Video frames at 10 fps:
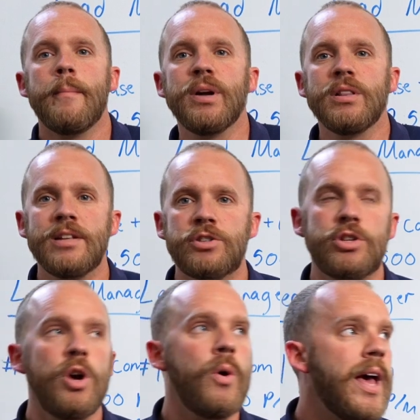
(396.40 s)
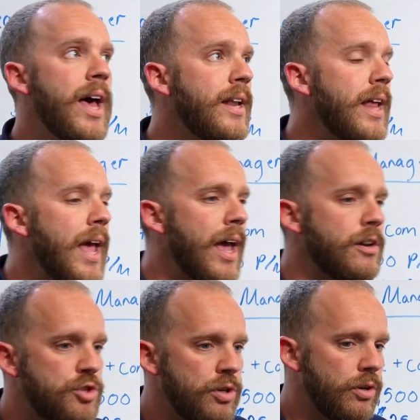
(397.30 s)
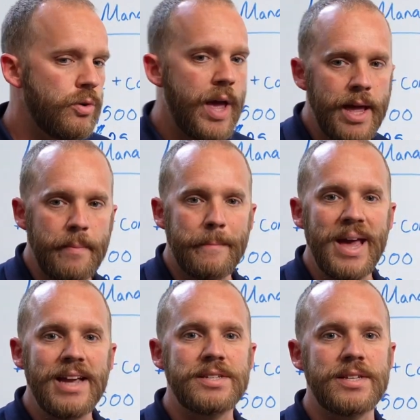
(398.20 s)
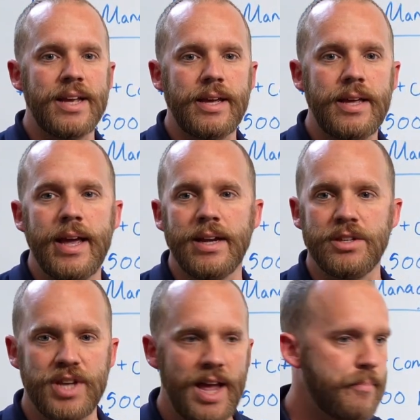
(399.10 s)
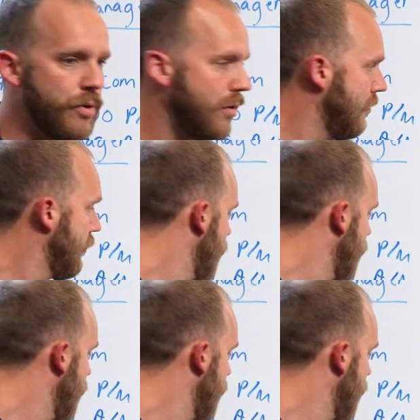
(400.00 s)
But let's go ahead and do a basic example.